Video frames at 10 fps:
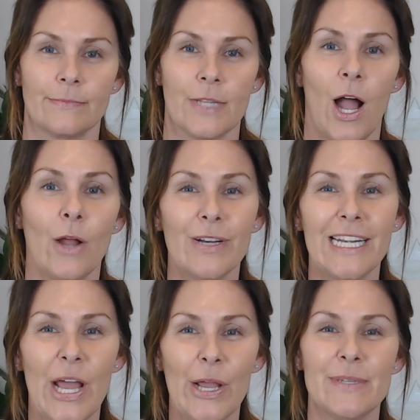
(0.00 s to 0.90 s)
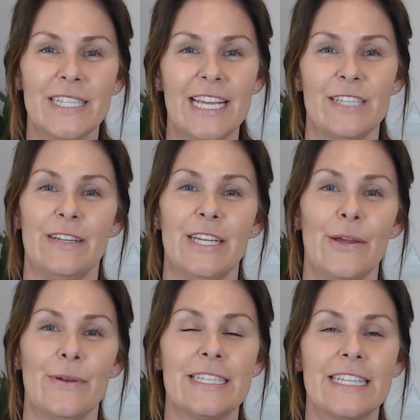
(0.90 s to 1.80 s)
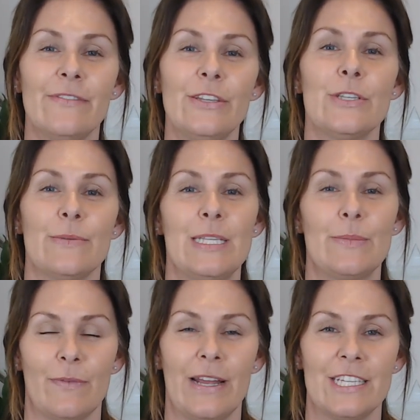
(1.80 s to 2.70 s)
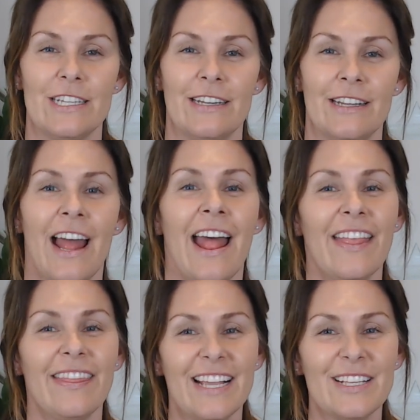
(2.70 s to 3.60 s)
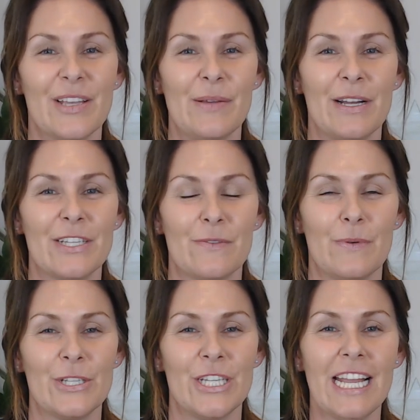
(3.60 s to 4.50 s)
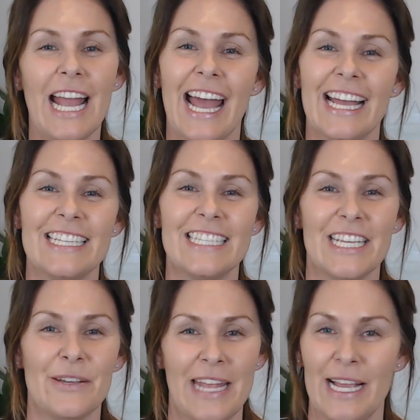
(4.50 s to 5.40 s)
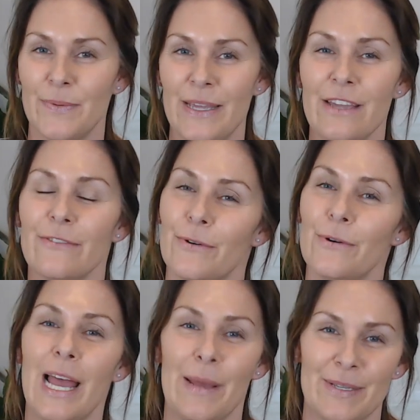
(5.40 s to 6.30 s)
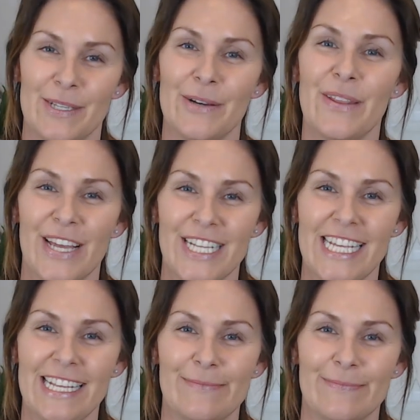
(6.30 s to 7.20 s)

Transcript: I really hope today's video has given you some inspiration. Thanks so much for watching, and see you next week for episode 13.